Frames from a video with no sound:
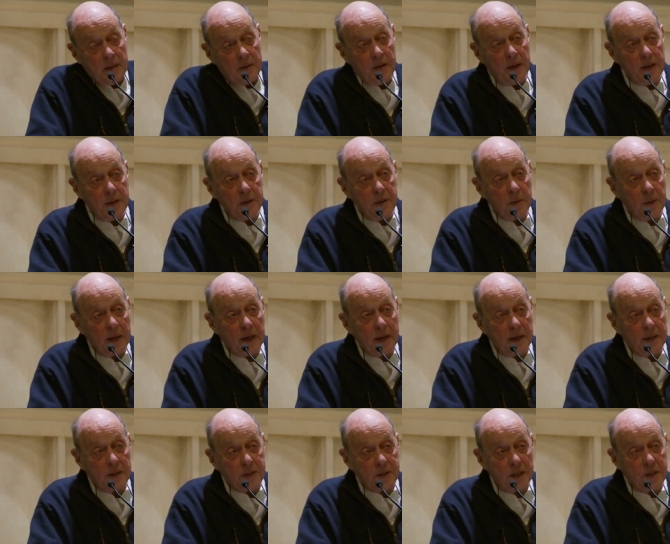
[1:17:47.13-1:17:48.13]
Then you get,
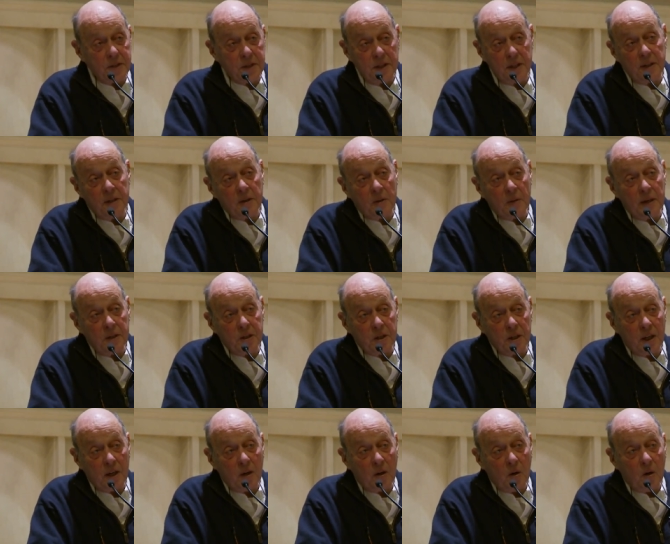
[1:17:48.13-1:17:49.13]
in a sense, an
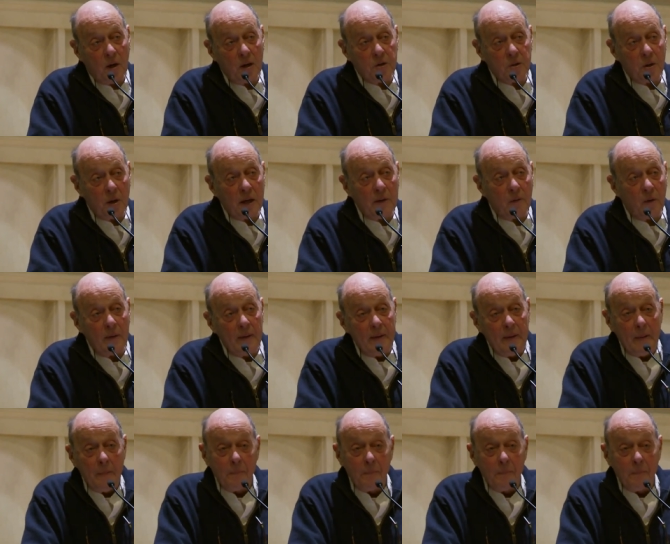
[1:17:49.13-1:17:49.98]
integration at a larger level.